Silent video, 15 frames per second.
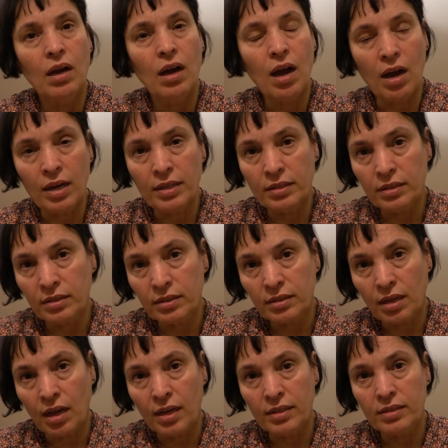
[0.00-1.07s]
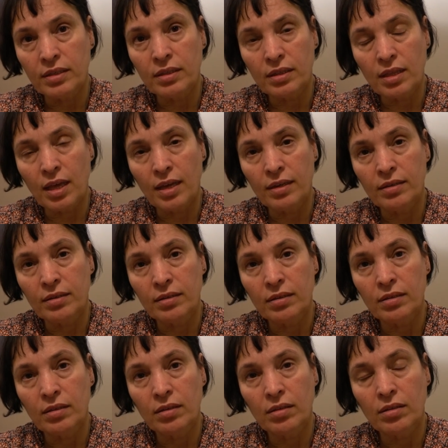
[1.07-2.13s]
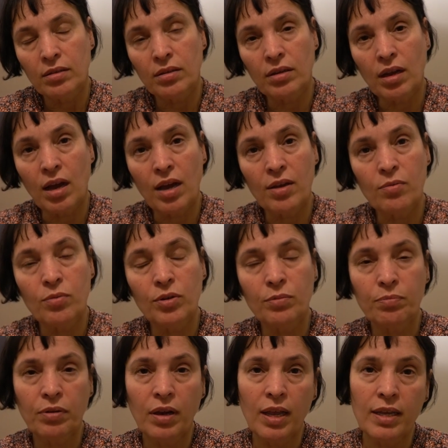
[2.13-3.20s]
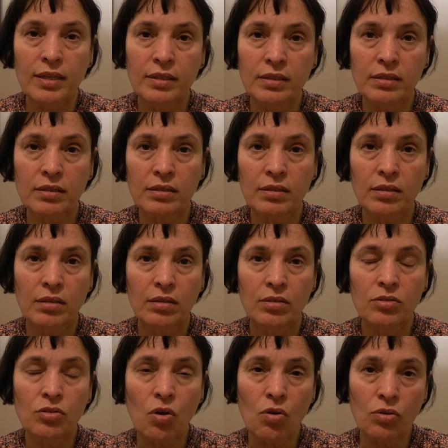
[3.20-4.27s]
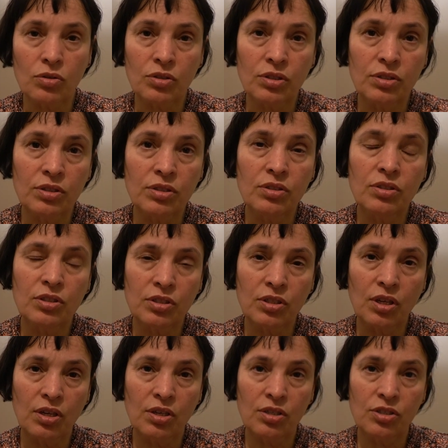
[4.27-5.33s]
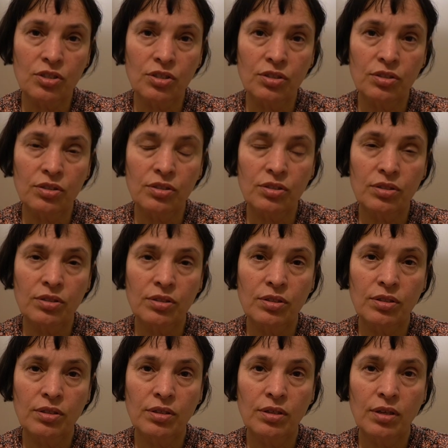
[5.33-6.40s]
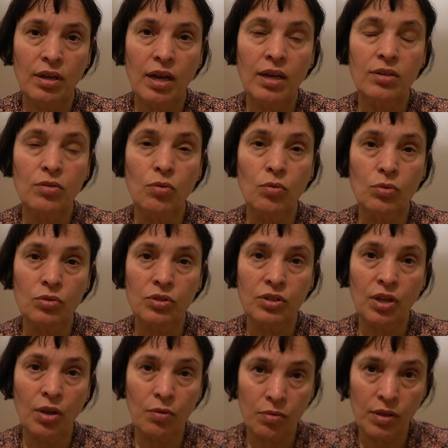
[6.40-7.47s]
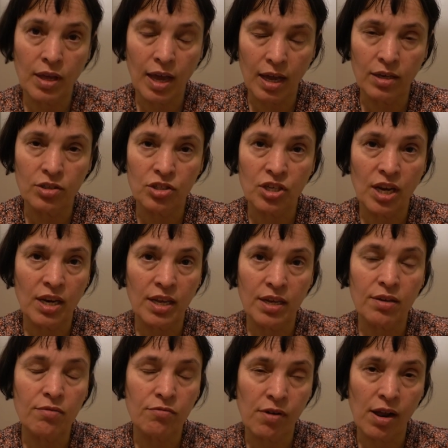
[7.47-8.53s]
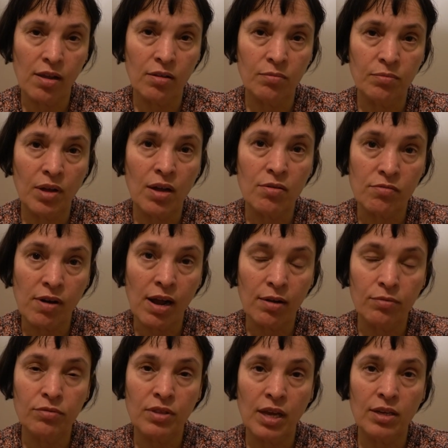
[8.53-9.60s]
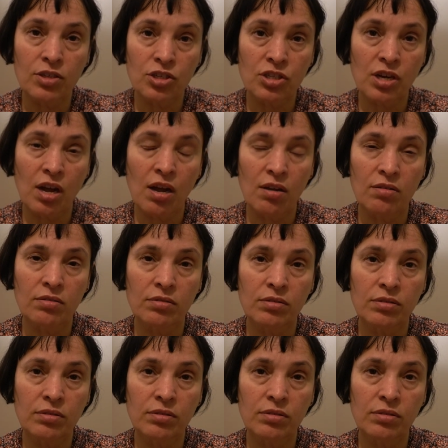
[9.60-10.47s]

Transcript: I decided then that I would place doctors and surgeons and also the angelic realm around that child.